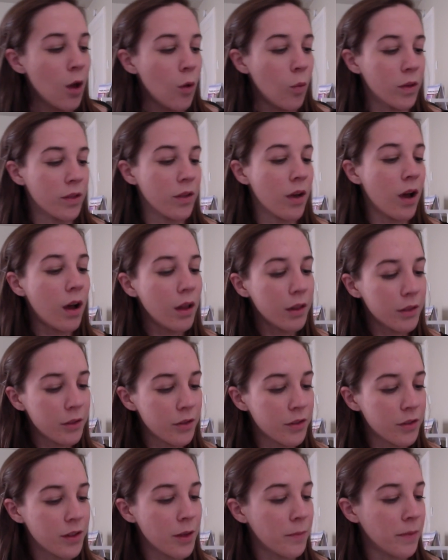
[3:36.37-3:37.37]
What's
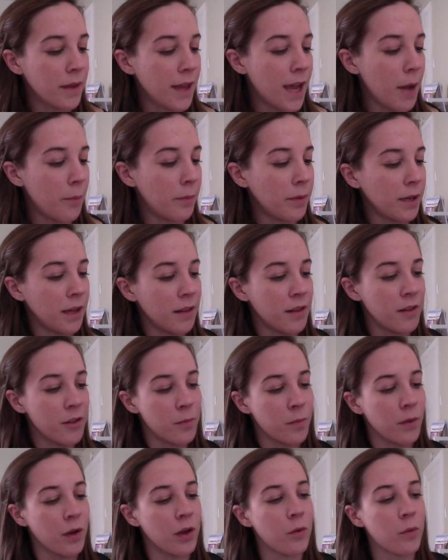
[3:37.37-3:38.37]
also something happening in this
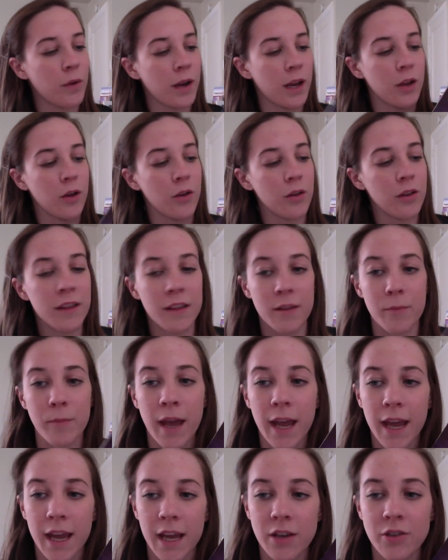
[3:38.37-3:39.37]
book, when I go to this
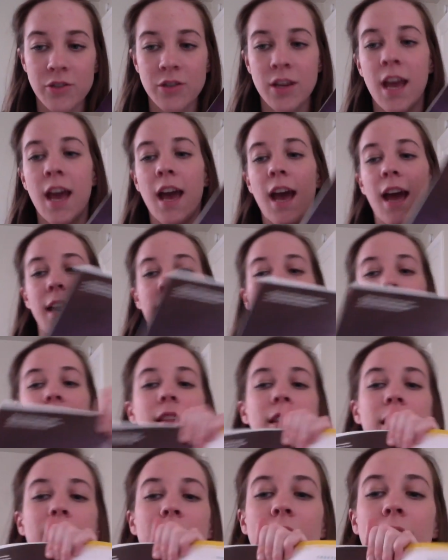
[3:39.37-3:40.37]
page, I can
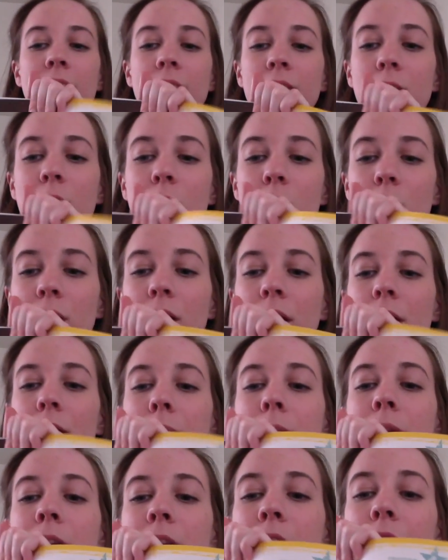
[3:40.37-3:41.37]
see that the word
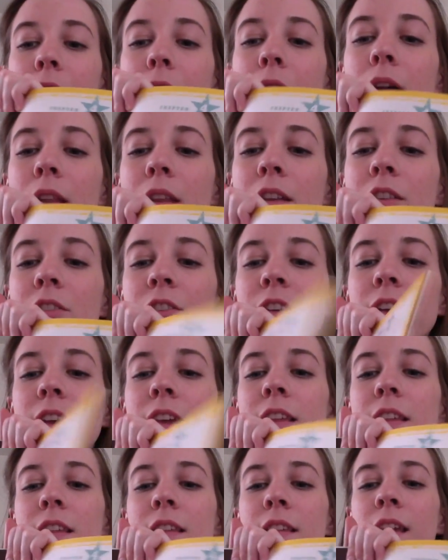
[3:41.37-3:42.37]

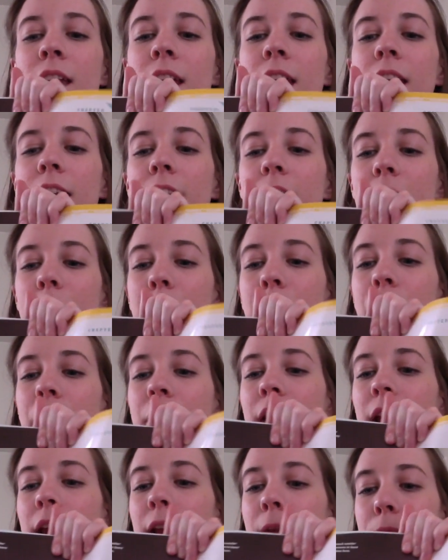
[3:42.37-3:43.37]
meteorologist is
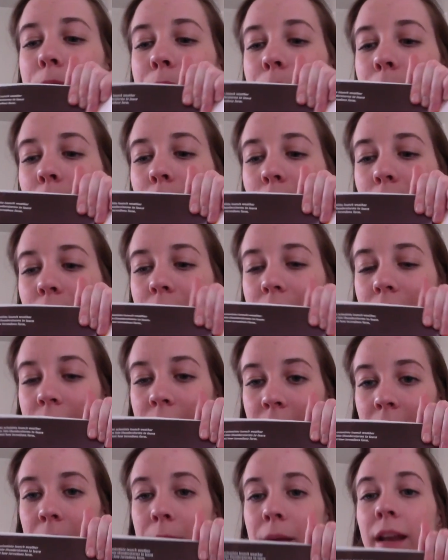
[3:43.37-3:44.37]
put in bold.
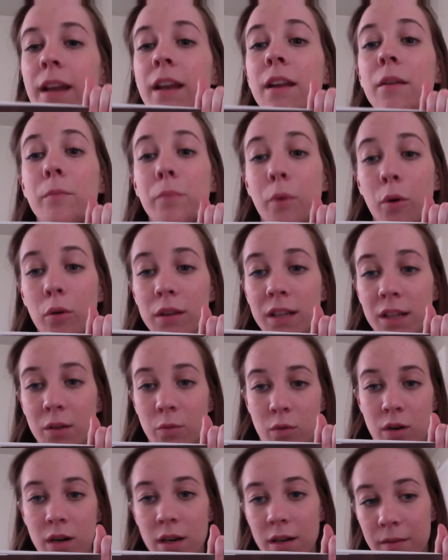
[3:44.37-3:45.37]
They made it a
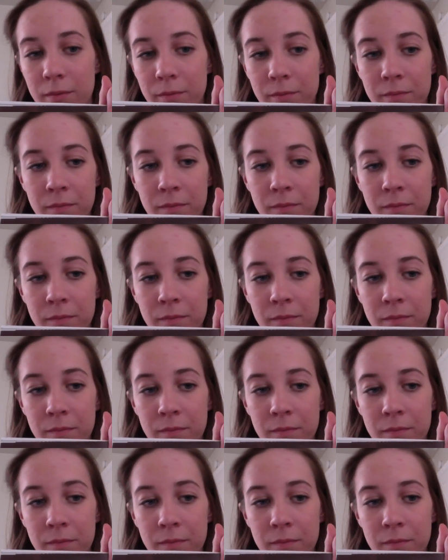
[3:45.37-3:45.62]
bolded word.